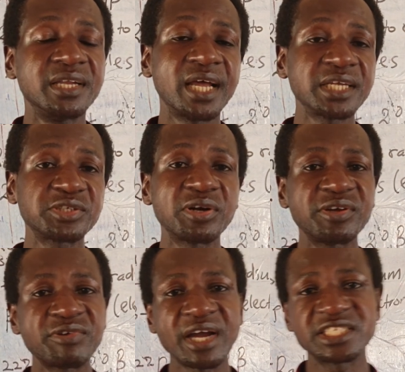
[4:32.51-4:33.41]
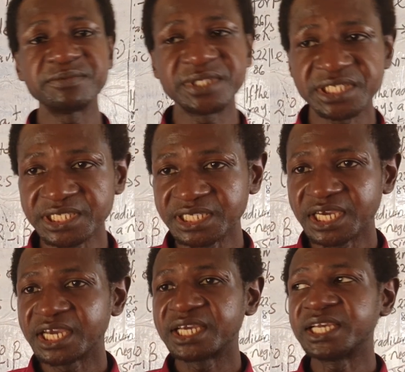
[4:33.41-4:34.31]
Natural radioactivity
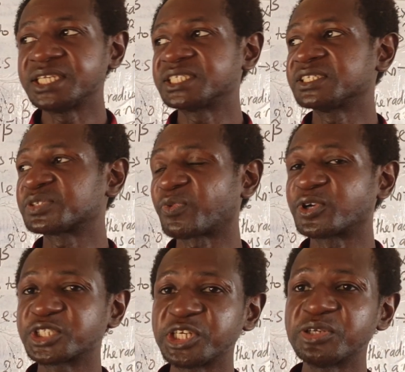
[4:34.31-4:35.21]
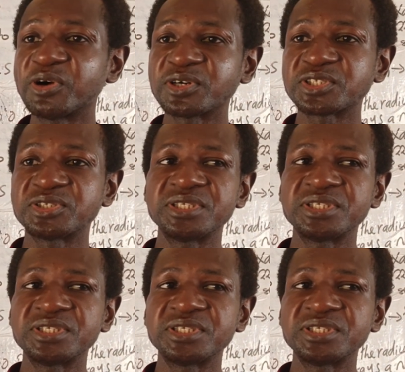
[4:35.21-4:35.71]
is the spontaneous